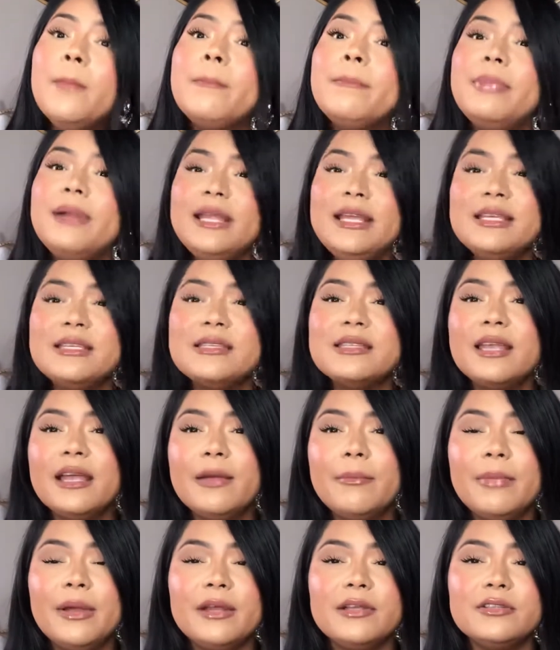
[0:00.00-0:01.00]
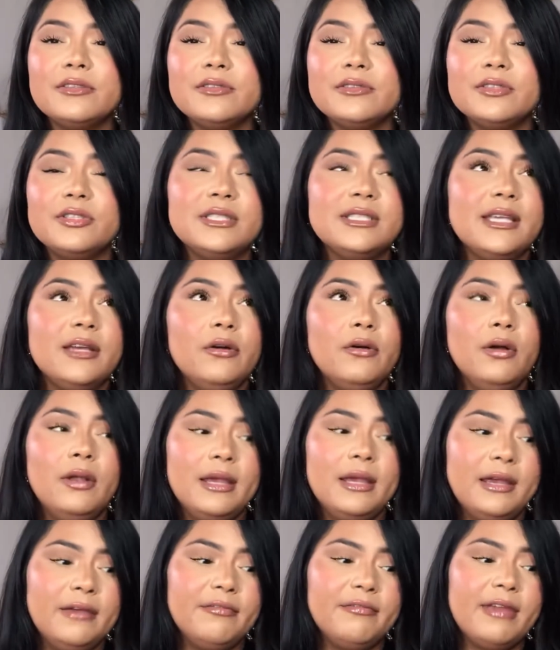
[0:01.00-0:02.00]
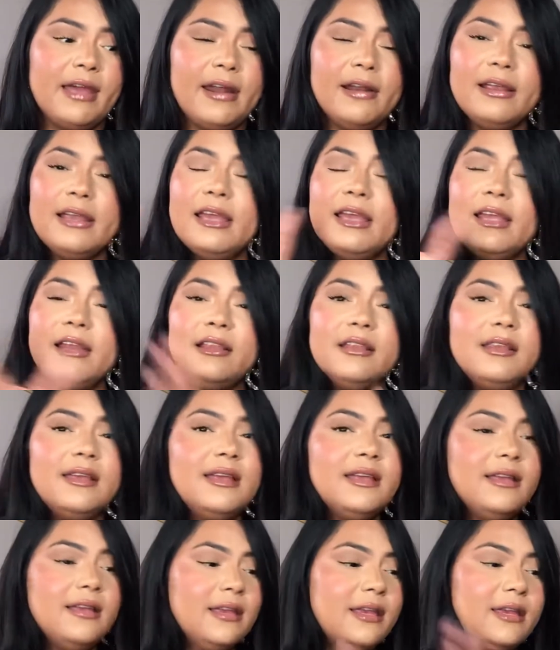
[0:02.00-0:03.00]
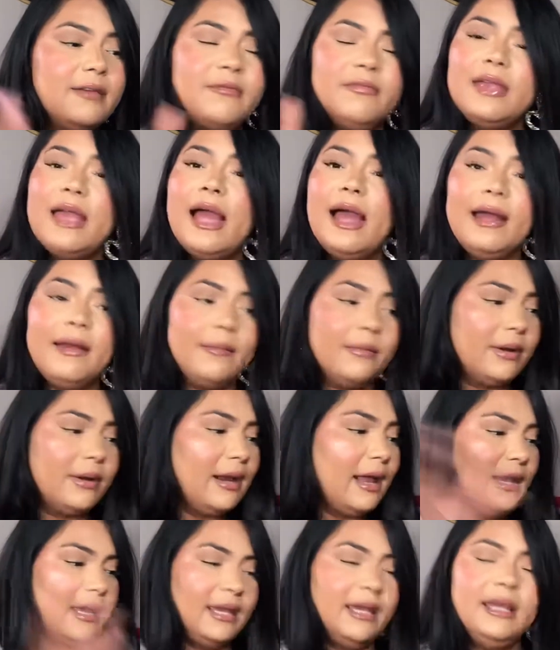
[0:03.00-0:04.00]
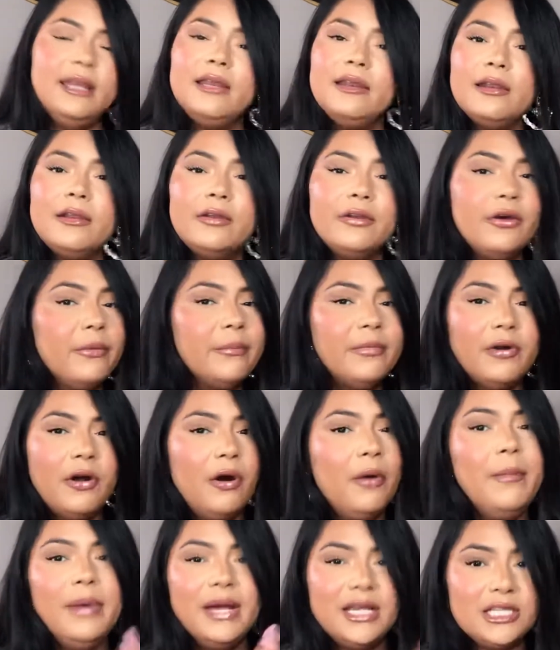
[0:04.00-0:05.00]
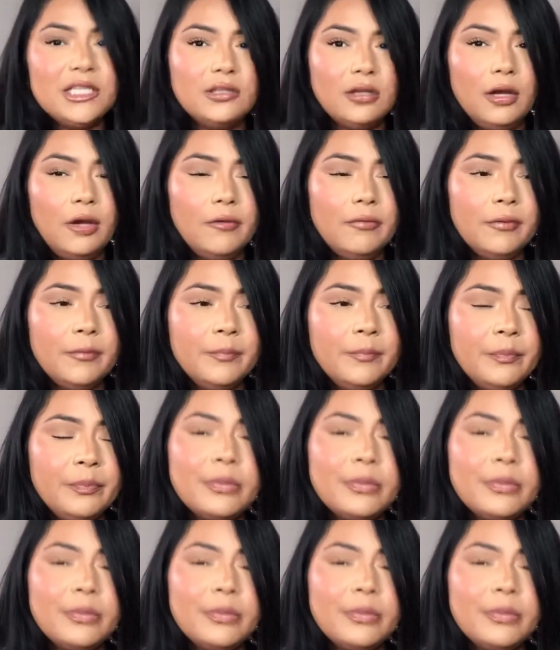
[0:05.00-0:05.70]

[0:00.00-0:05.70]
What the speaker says: Please take advantage of the sale. If y'all don't get the, if y'all not getting none of my stuff,